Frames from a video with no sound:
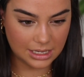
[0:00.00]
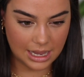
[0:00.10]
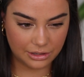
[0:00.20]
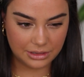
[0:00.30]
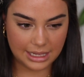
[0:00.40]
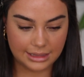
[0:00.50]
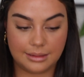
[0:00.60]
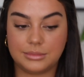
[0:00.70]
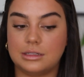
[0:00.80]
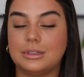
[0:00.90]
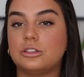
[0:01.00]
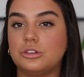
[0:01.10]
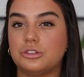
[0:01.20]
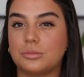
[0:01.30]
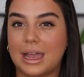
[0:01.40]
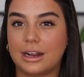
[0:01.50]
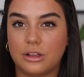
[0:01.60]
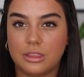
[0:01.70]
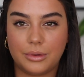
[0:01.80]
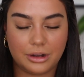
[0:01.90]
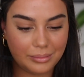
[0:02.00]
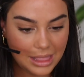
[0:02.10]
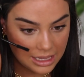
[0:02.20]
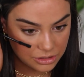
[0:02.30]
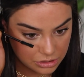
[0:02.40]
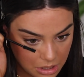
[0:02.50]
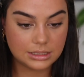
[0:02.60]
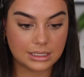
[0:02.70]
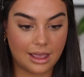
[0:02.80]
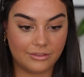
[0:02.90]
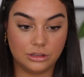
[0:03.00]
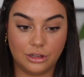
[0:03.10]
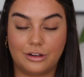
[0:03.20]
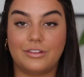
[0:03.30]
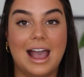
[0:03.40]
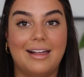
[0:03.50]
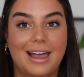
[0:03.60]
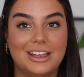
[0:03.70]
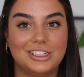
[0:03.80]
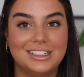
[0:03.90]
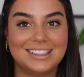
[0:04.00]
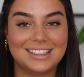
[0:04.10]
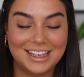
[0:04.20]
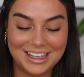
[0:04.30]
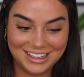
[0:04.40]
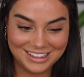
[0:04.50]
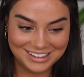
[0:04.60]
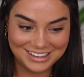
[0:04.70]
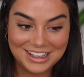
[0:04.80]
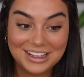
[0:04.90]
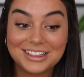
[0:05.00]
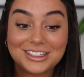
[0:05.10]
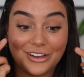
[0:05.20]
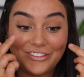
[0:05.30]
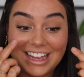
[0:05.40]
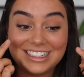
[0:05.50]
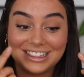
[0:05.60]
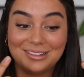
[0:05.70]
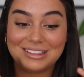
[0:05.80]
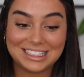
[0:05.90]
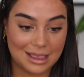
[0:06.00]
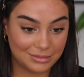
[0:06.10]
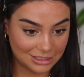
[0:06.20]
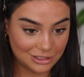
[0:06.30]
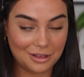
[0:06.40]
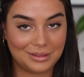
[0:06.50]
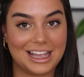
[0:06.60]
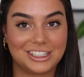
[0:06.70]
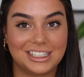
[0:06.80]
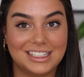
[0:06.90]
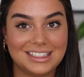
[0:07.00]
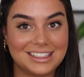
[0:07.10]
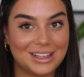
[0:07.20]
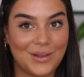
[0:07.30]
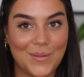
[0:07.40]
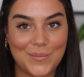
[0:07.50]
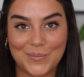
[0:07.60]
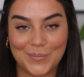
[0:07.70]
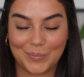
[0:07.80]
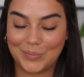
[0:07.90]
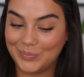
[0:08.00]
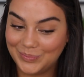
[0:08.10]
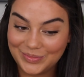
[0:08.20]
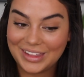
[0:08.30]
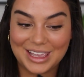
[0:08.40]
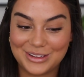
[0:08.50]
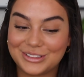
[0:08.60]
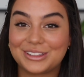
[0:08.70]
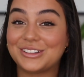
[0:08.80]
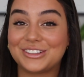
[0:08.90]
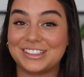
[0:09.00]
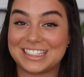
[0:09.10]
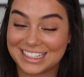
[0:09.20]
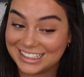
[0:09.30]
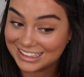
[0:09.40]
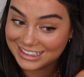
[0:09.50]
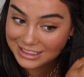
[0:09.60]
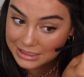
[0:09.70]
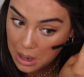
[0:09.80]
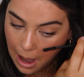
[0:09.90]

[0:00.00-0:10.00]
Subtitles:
I don't like them to be too dramatic on the bottom lash, because I have a lot of eyelashes. So if I did them the same as the top lashes, it would look ridiculous.